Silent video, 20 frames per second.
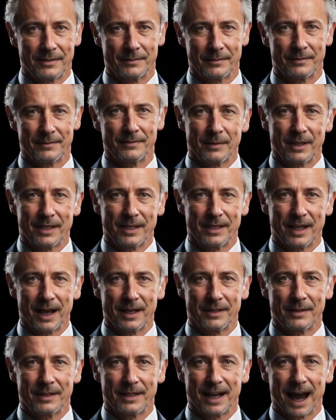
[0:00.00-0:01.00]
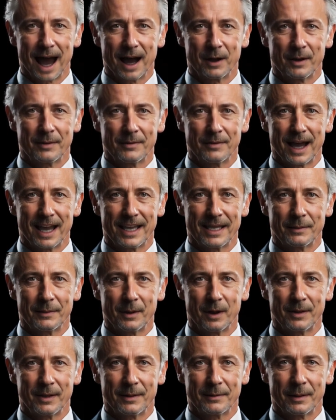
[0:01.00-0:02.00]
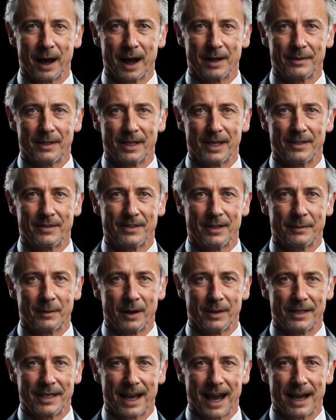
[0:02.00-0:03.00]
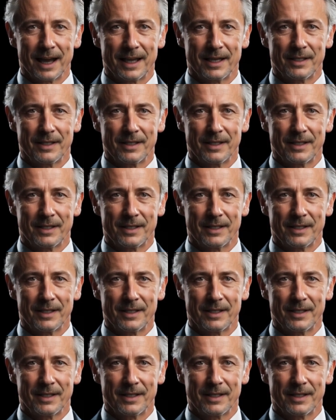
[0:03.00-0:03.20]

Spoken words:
Finally, calculate the difference between the two lengths.